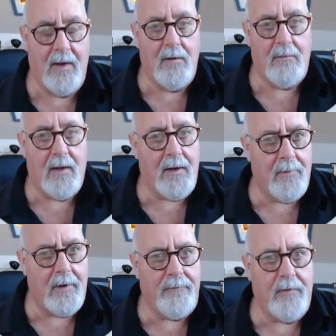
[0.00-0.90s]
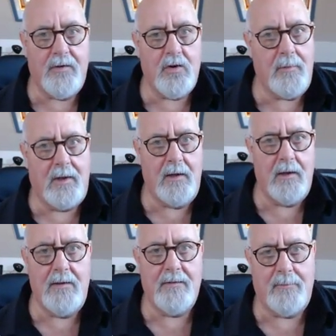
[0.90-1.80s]
Well, I can believe you. It took me
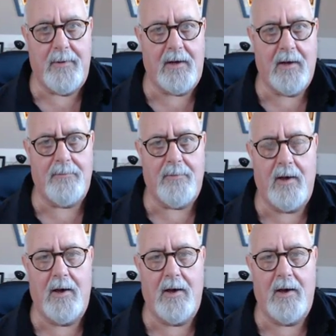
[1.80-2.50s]
years to pick up